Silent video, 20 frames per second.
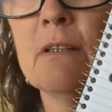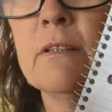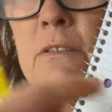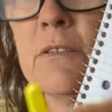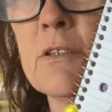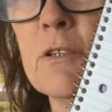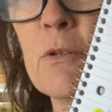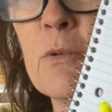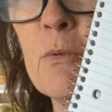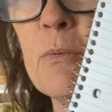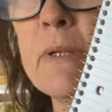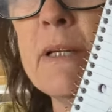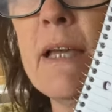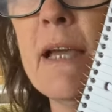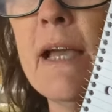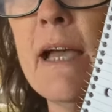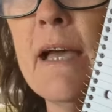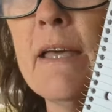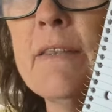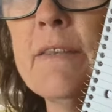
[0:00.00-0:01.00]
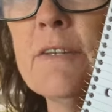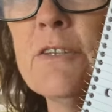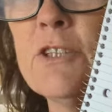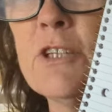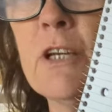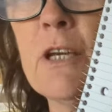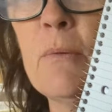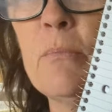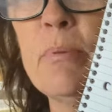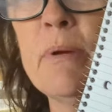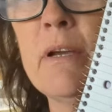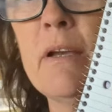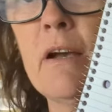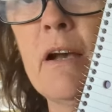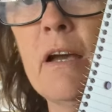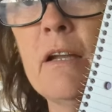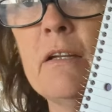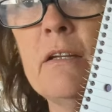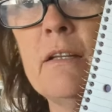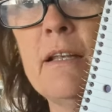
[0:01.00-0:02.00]
So we had the chicken
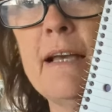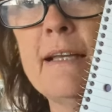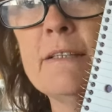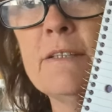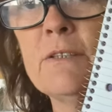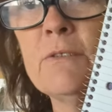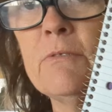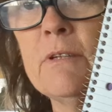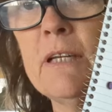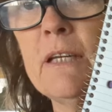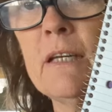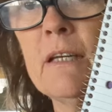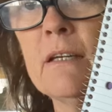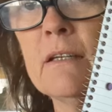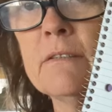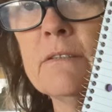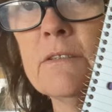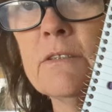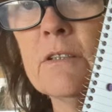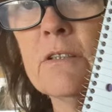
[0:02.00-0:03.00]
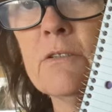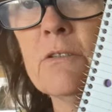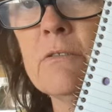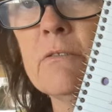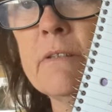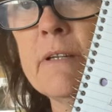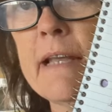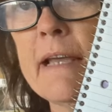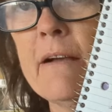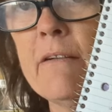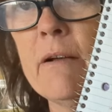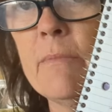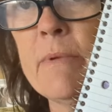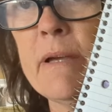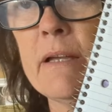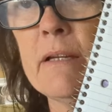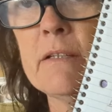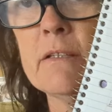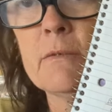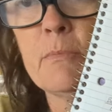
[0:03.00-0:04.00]
piccata last week. So now I'm
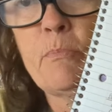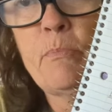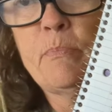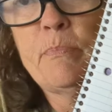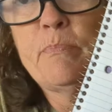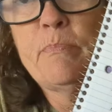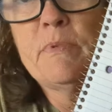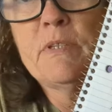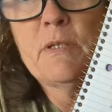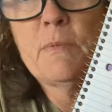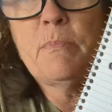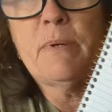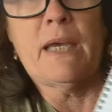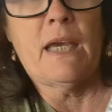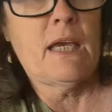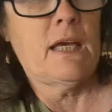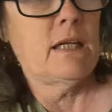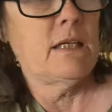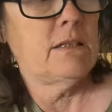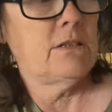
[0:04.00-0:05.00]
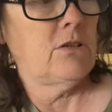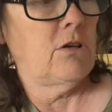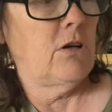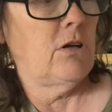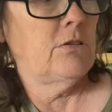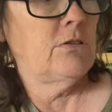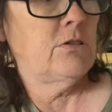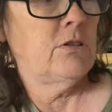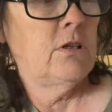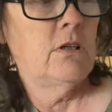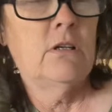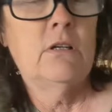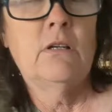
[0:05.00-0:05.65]
out of spaghetti sauce.